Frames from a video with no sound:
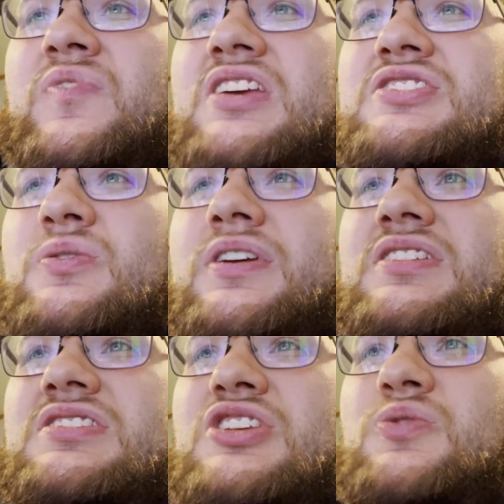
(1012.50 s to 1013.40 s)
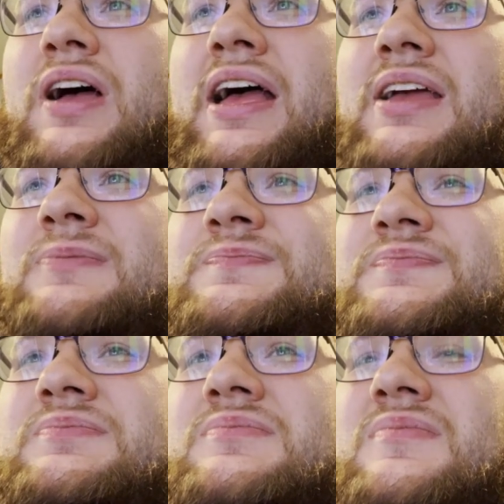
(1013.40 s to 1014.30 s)
Hisuian Decidueye,
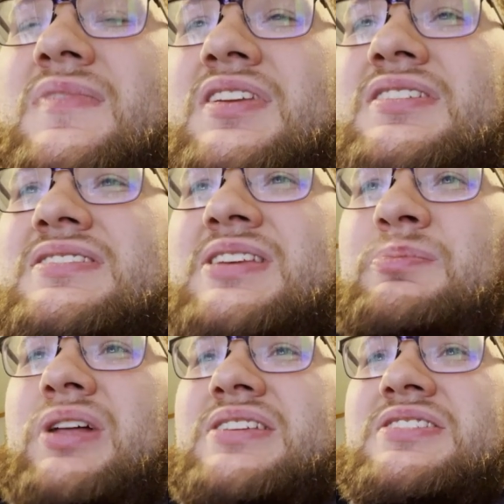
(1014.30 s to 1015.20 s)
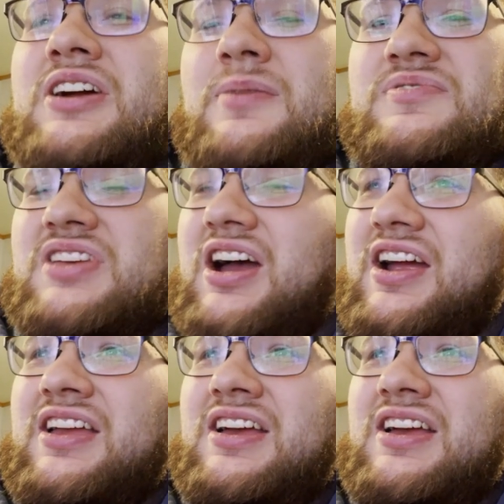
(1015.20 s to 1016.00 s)
C+ tier, I'm sorry.